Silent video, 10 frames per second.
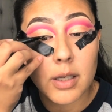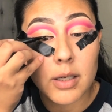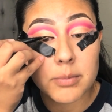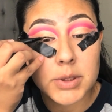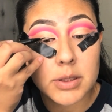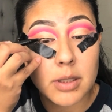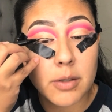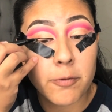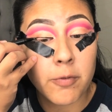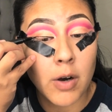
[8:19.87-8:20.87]
And I'm just going
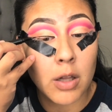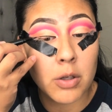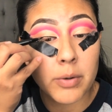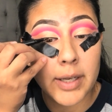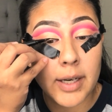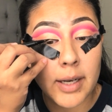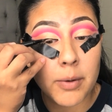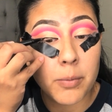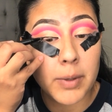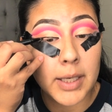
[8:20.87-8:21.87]
to follow it
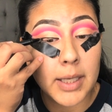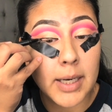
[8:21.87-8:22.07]
and wing